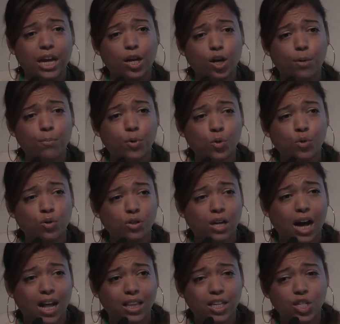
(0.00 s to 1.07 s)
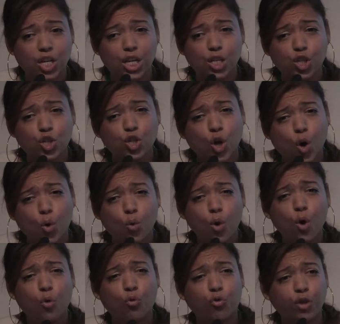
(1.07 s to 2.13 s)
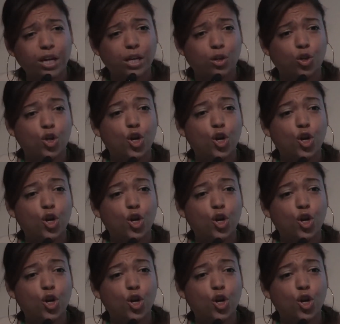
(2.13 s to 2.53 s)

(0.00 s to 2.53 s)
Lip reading: and communal knowledge is so real.